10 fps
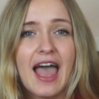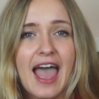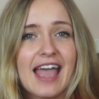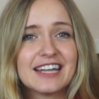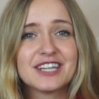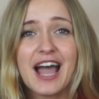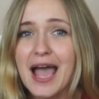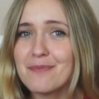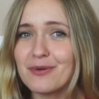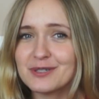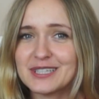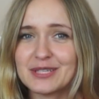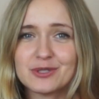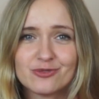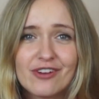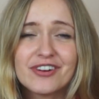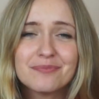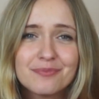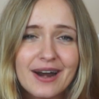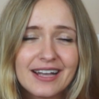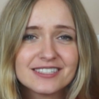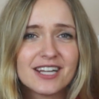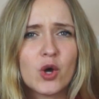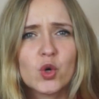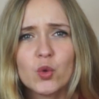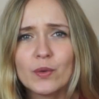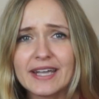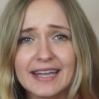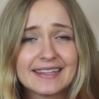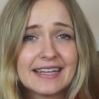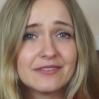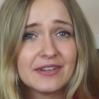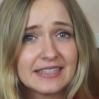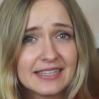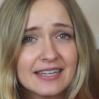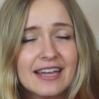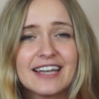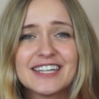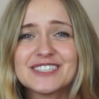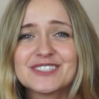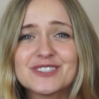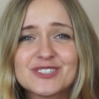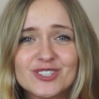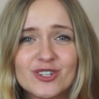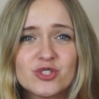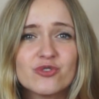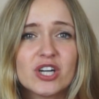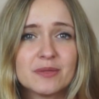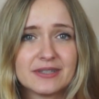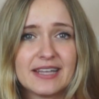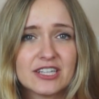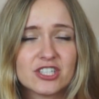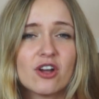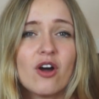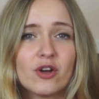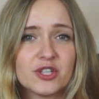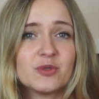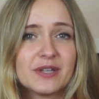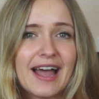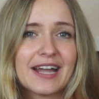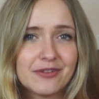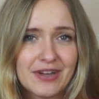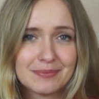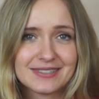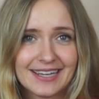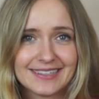and I personally was very impressed how quick and convenient it is to search for accommodation on UniAcco website.